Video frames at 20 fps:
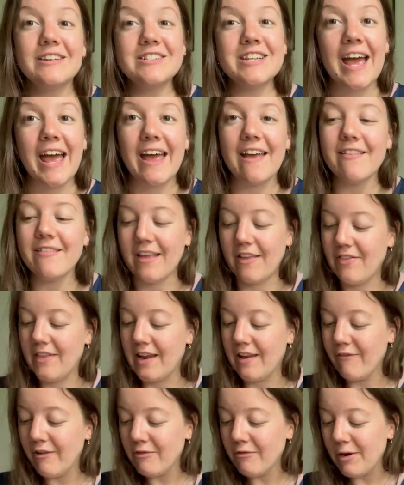chairs in the
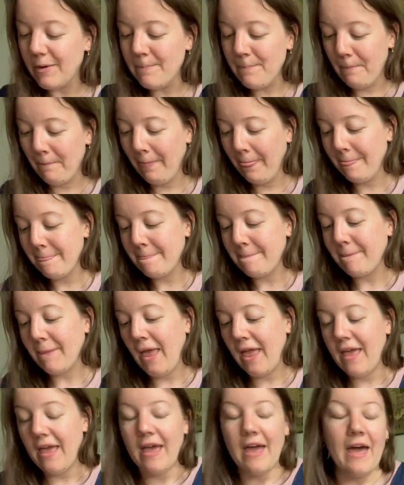living
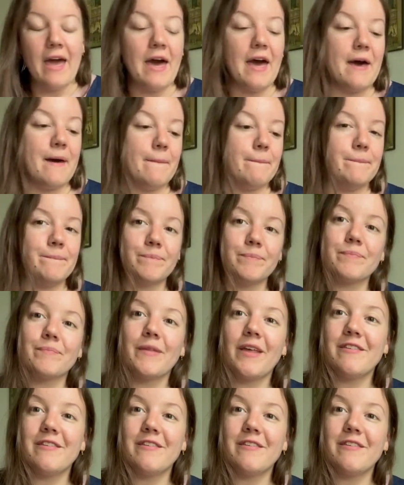room.